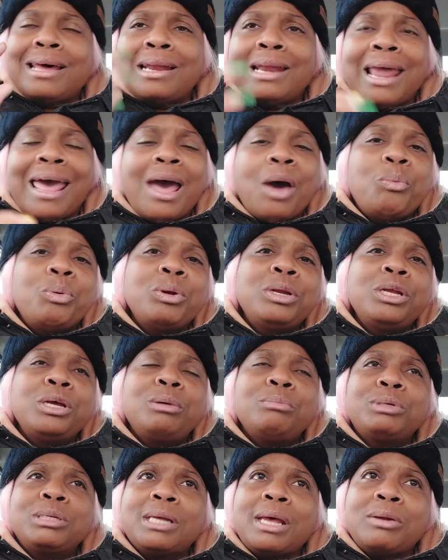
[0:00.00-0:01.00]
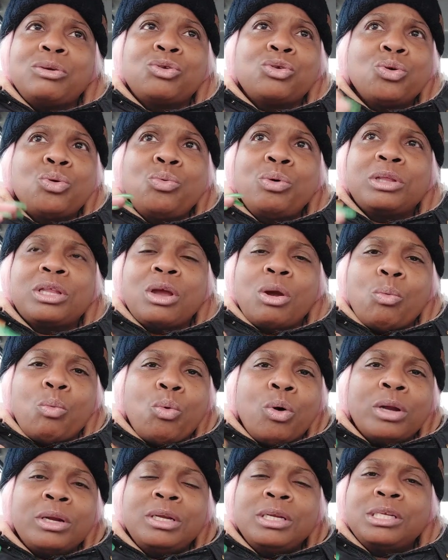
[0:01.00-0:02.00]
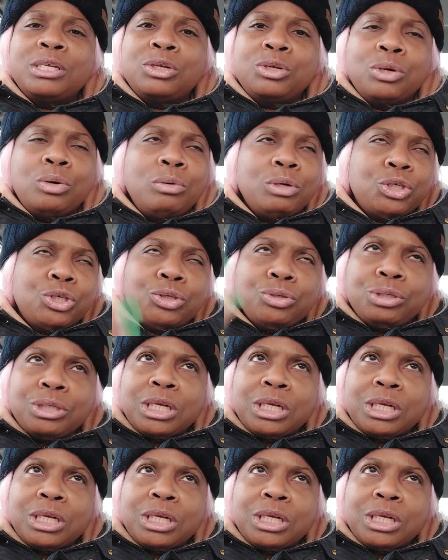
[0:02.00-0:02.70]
allowing them to do what they're wanting to do with you,